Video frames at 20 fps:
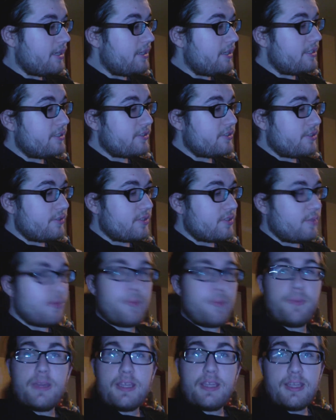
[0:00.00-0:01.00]
It's also I'm
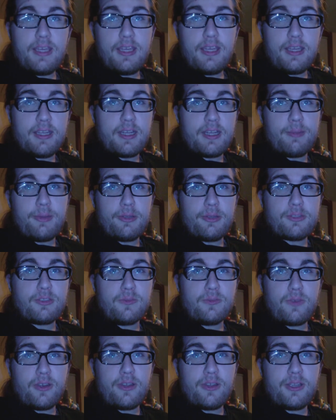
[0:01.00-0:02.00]
the big geek, and I'm
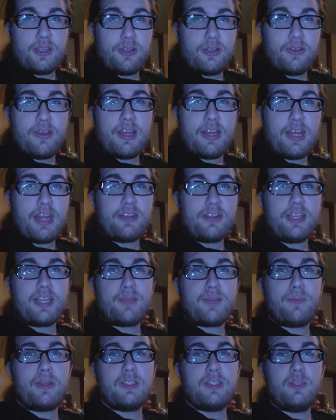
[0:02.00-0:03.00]
also very, I
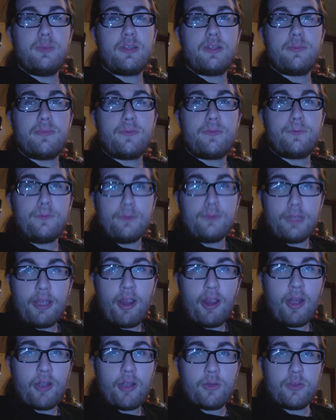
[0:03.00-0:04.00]
like a little bit of
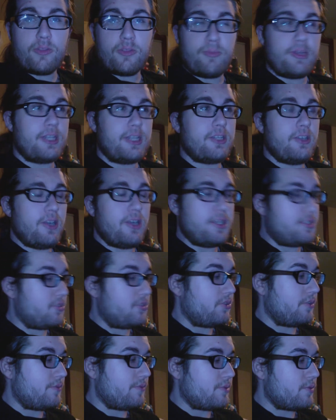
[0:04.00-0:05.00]
flair with my
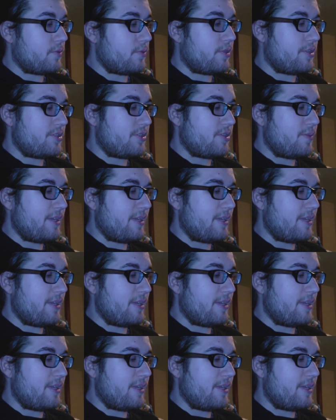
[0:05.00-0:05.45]
console of sorts.